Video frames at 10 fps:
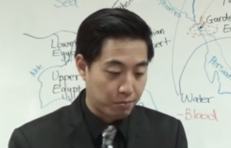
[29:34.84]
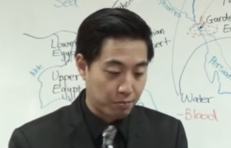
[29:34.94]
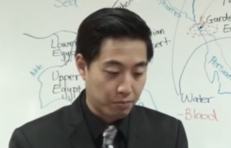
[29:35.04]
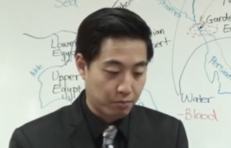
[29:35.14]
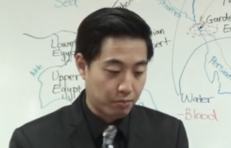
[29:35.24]

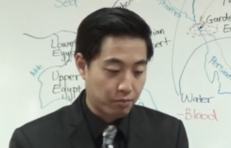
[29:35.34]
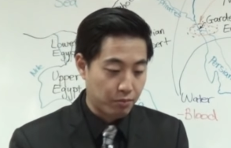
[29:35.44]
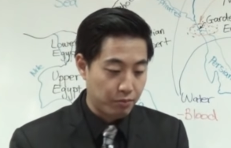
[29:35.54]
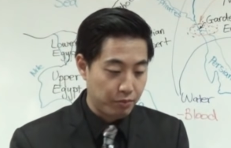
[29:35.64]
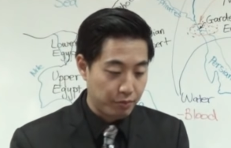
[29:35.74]

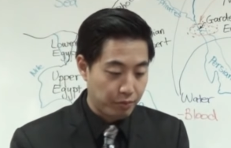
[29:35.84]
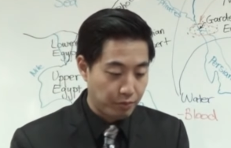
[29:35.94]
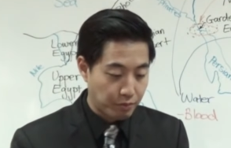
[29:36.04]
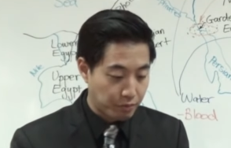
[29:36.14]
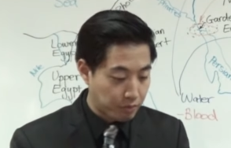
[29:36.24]

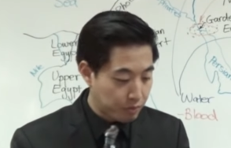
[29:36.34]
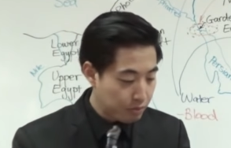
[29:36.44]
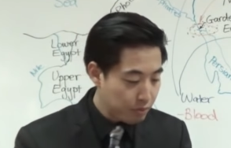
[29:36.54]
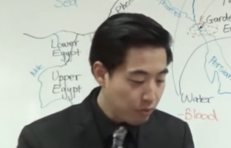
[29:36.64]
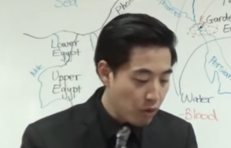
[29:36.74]

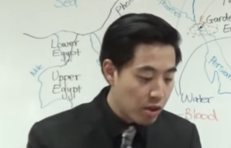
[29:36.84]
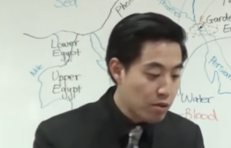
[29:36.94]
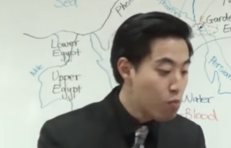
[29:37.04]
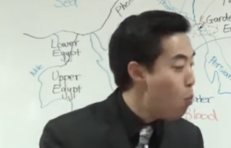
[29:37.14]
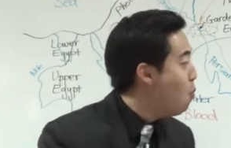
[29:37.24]

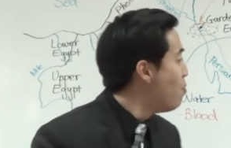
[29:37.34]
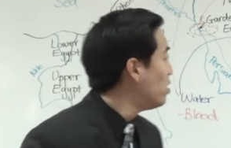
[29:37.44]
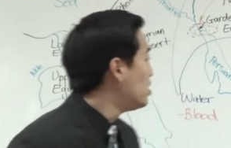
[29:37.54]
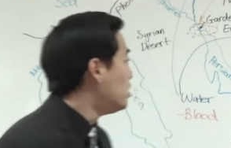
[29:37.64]
[no speech]